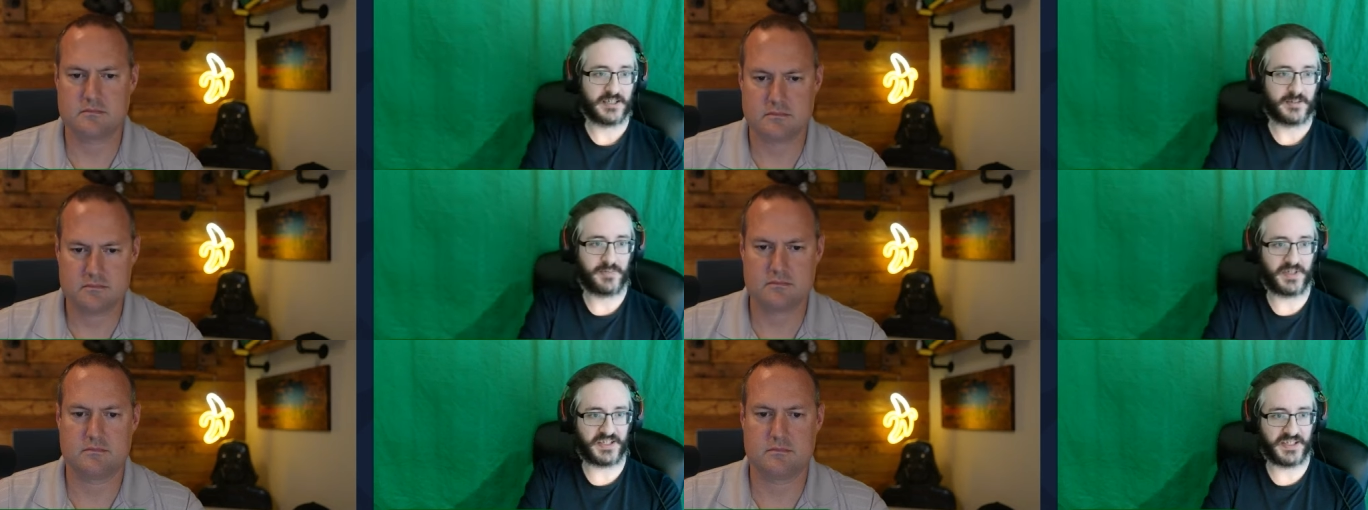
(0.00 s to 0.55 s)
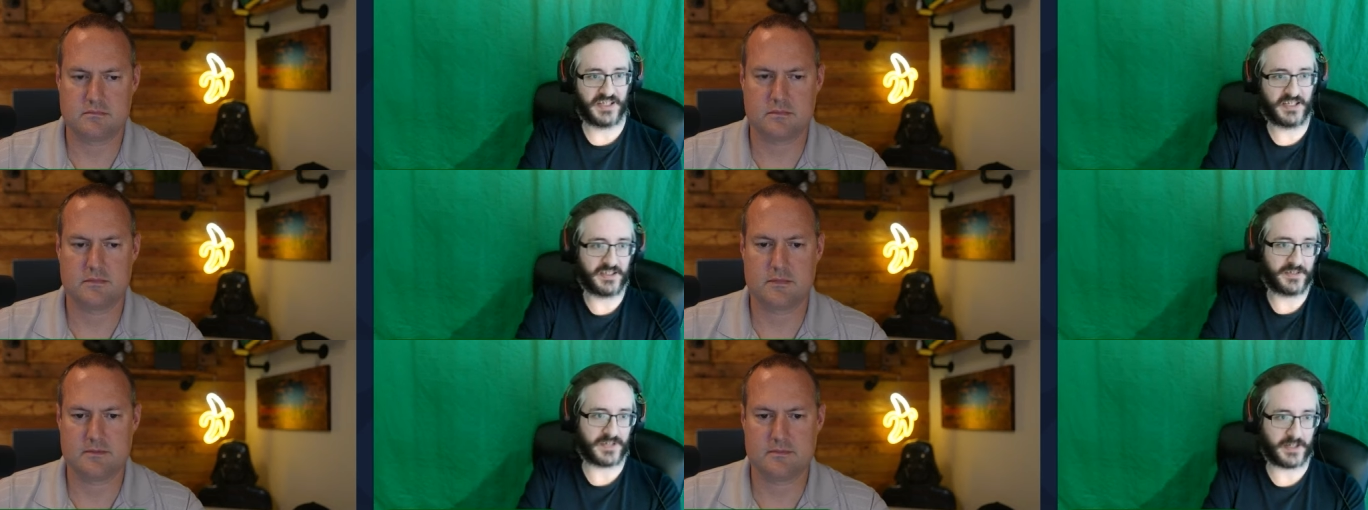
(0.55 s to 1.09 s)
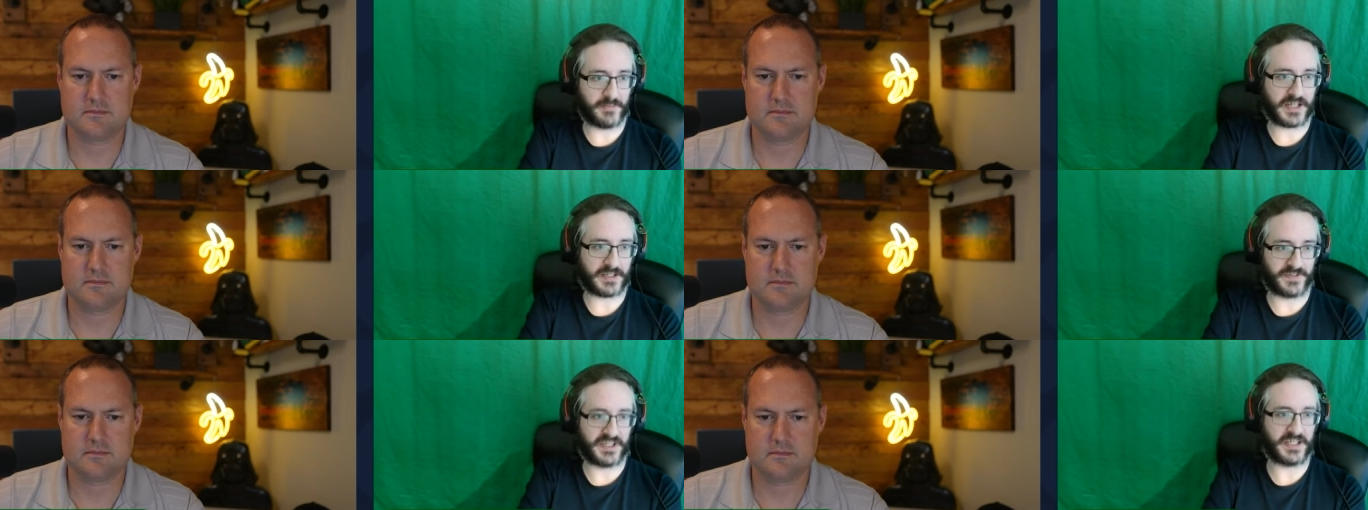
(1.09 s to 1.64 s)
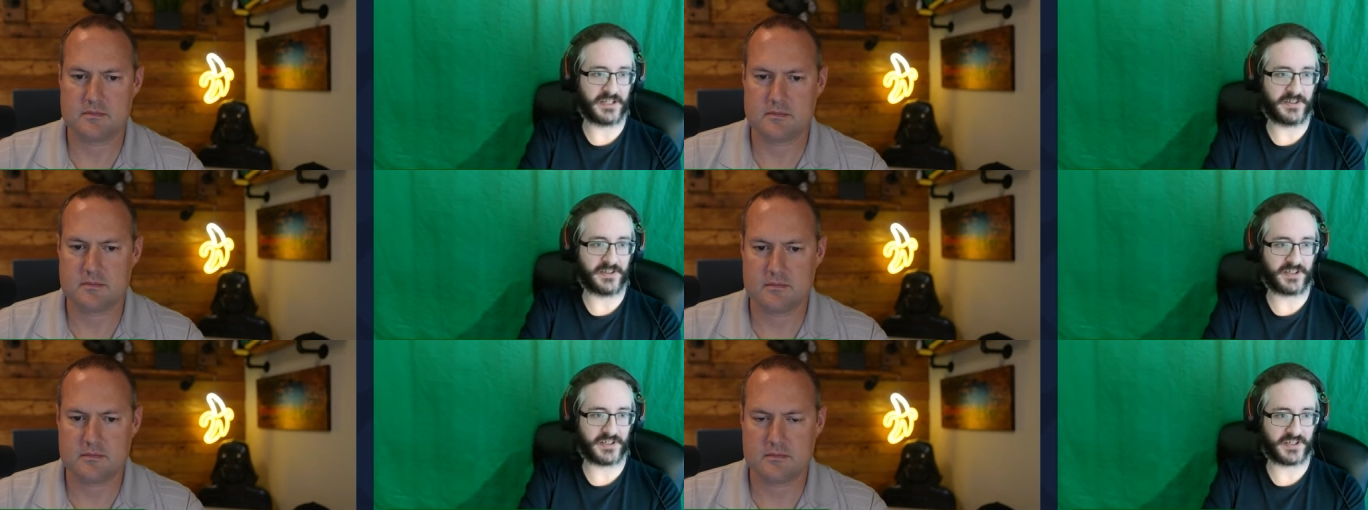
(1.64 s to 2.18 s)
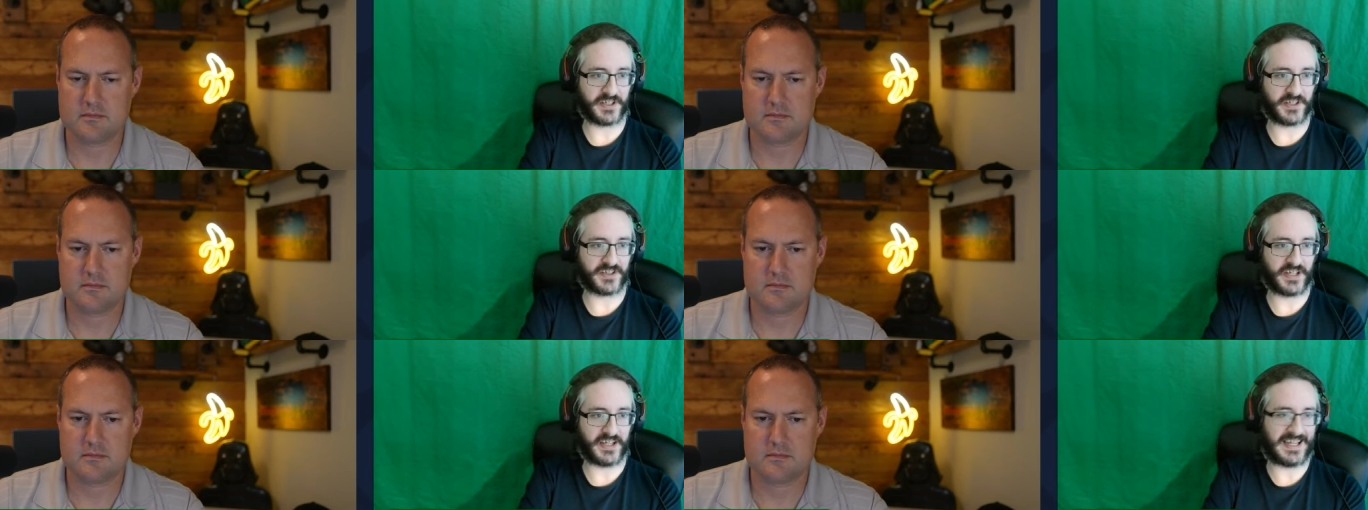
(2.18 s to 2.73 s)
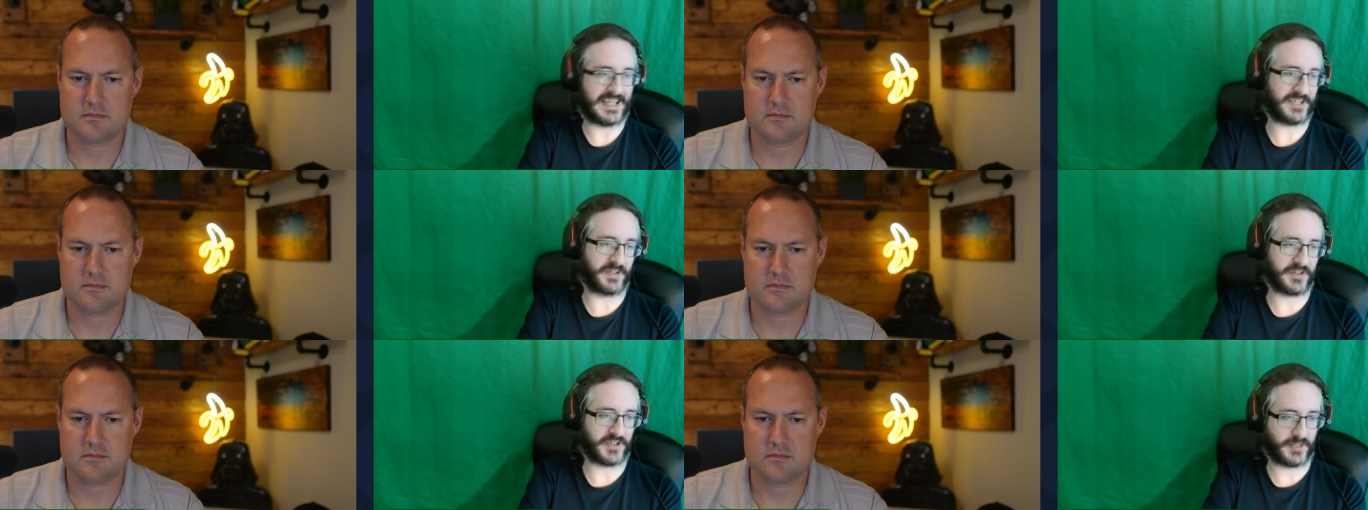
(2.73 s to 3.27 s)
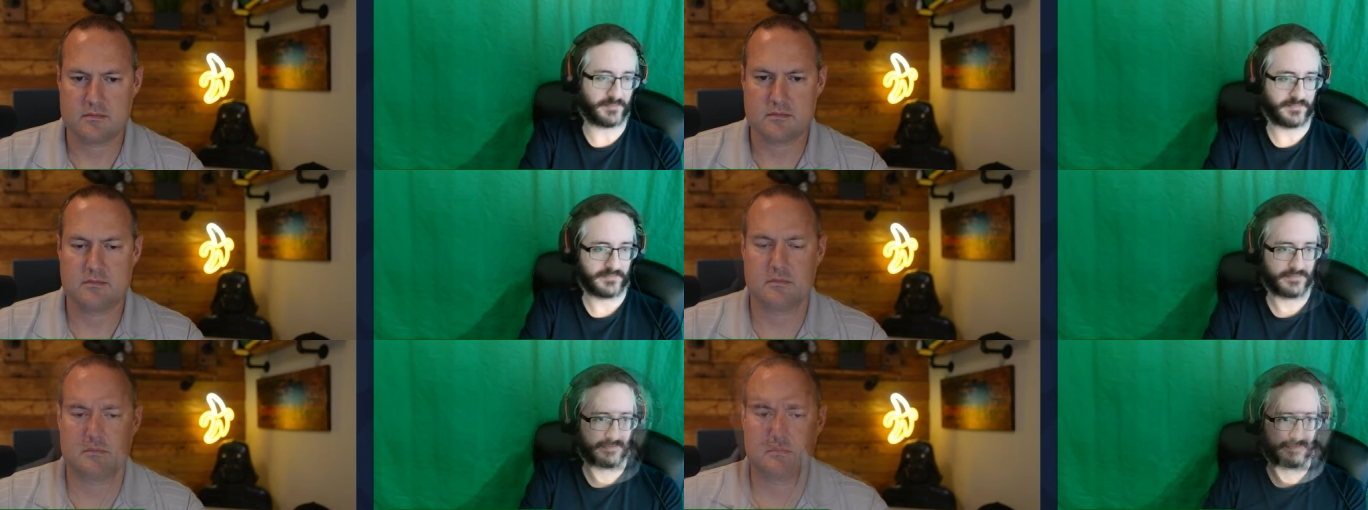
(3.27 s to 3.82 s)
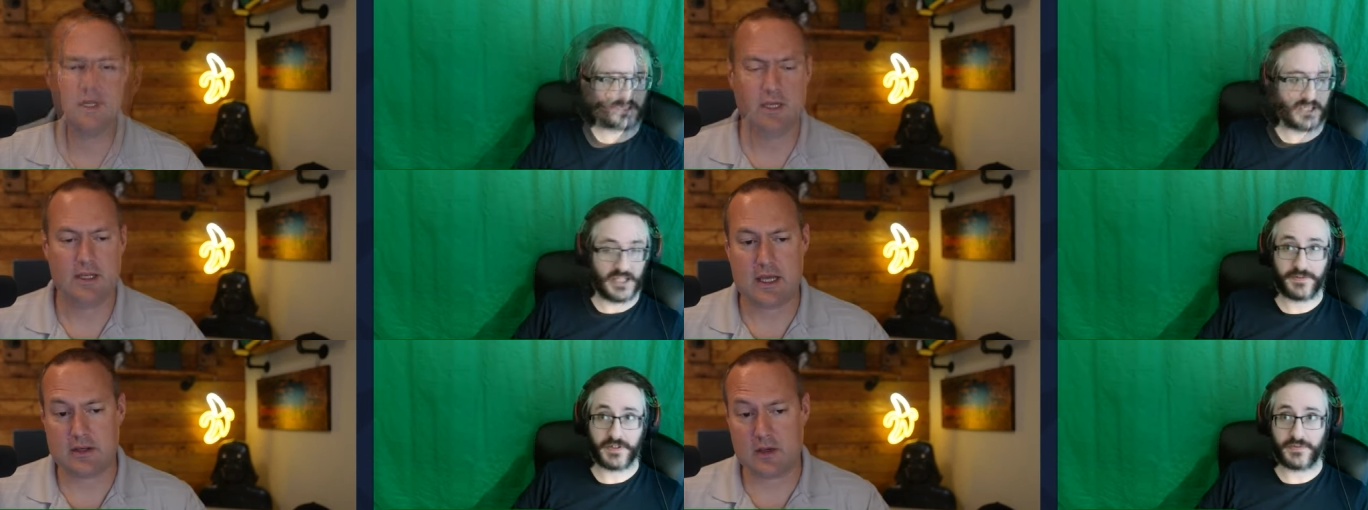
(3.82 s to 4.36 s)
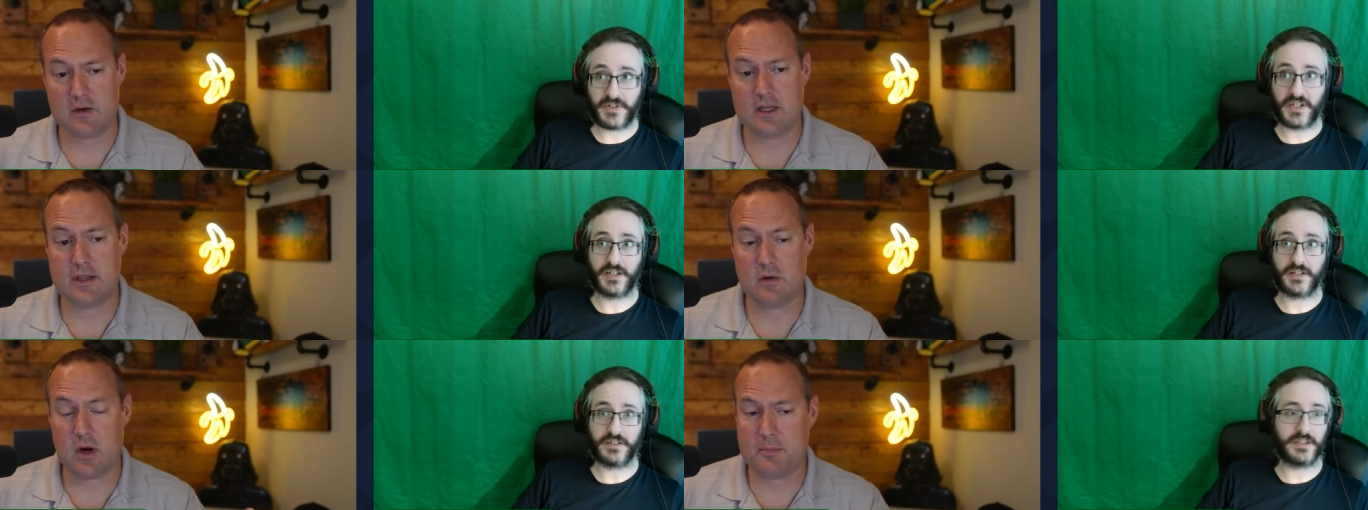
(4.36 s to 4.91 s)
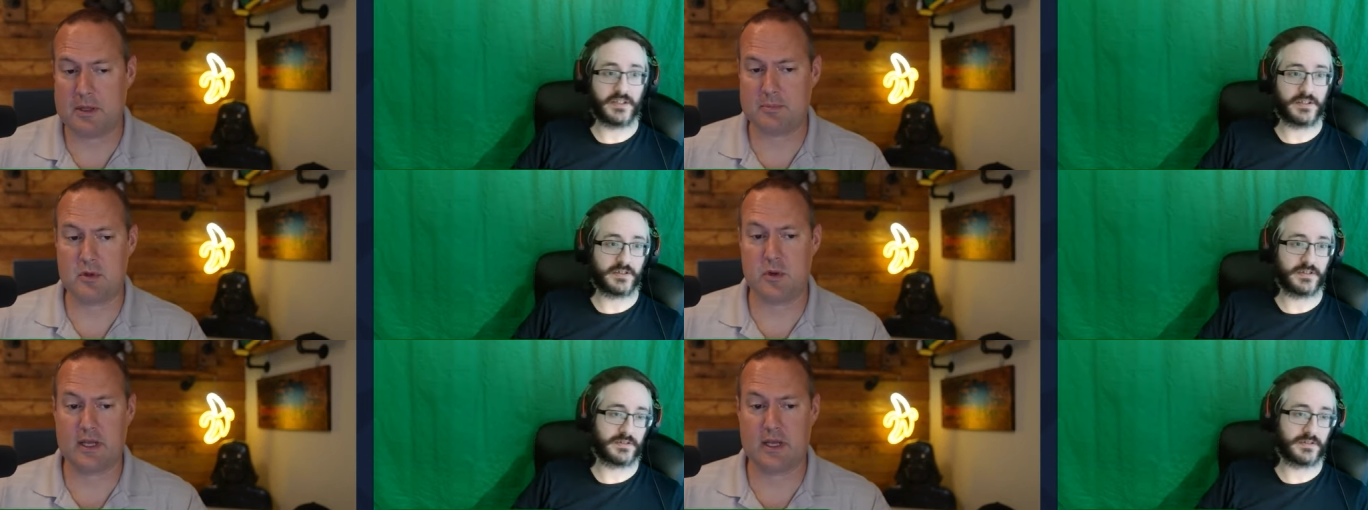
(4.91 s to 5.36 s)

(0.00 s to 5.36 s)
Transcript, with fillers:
Speaker 1: But you know, if I make a video, they're just going to say, ah, it's Photoshop. Now, Even there are
Speaker 2: people who are going to